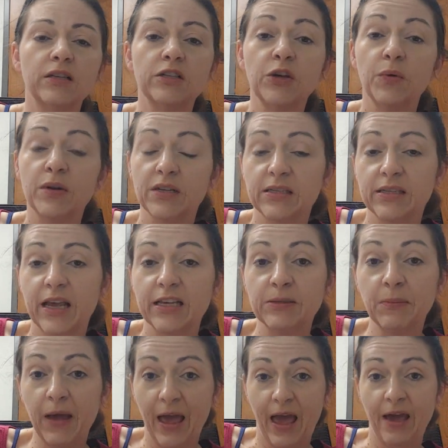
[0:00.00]
to do an
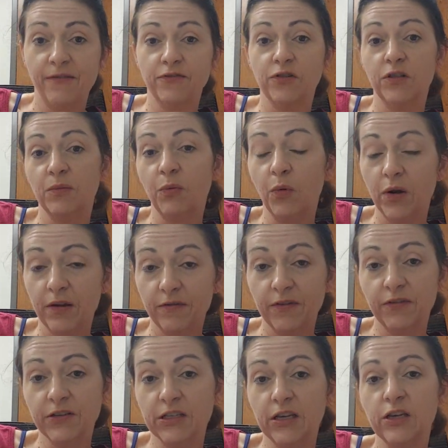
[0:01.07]
assessment after the point of the
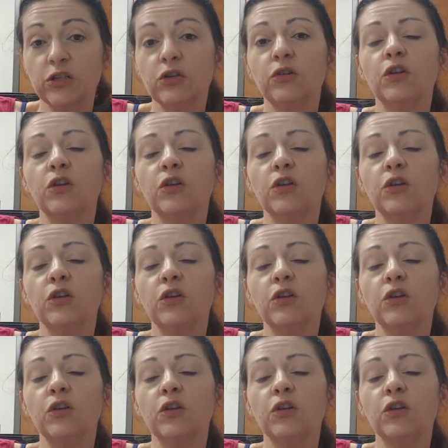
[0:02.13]
seizure.